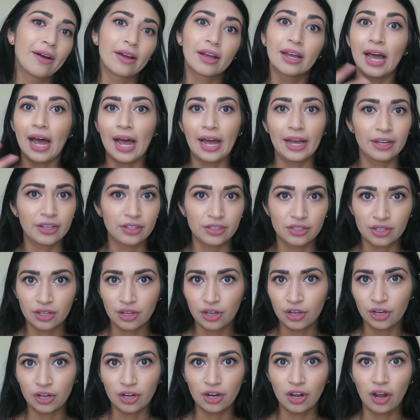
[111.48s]
guys
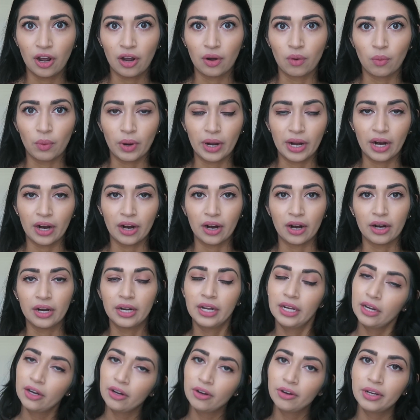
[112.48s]
could not wear
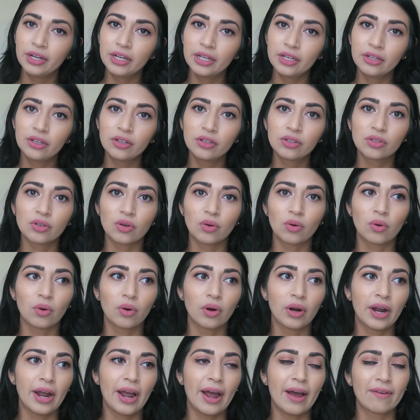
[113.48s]
earrings
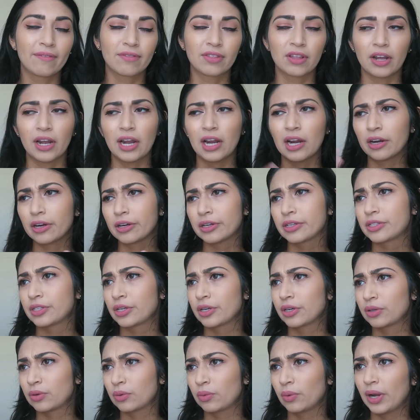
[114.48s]
or have their hair a
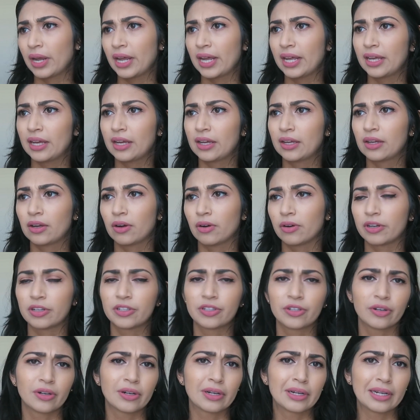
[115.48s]
certain way or a
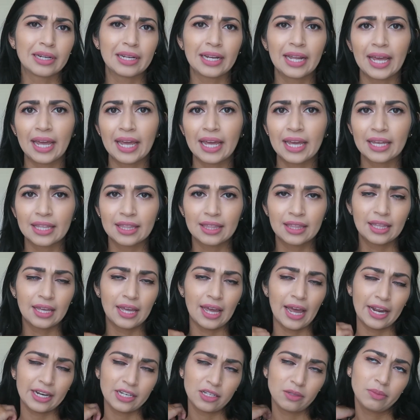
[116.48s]
certain length. It
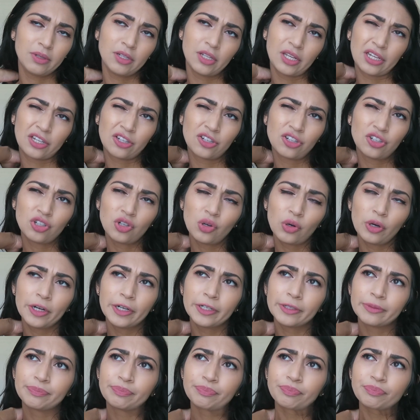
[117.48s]
had to be like
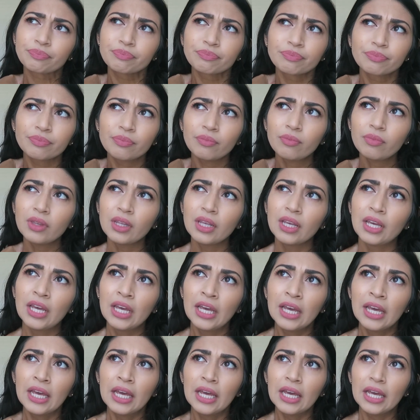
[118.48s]
short.
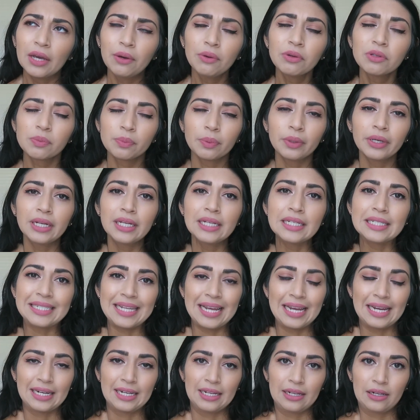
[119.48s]
It was pretty
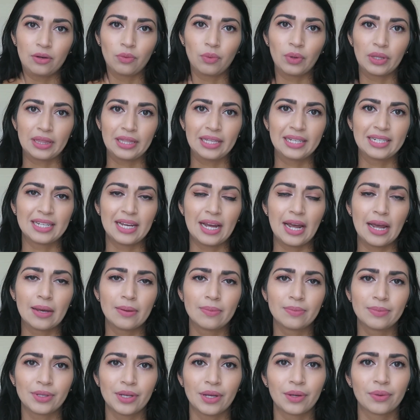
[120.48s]
dated with the
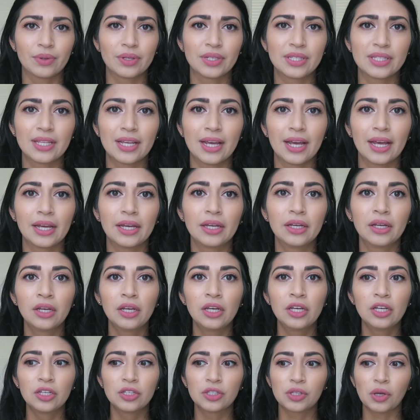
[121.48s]
times, I would say.
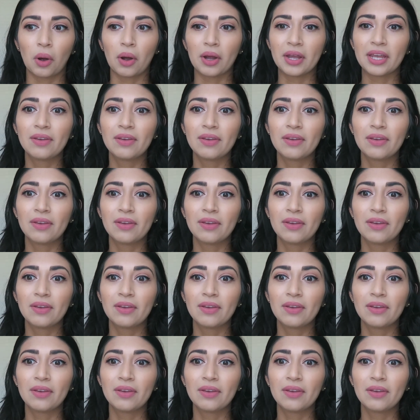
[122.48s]
So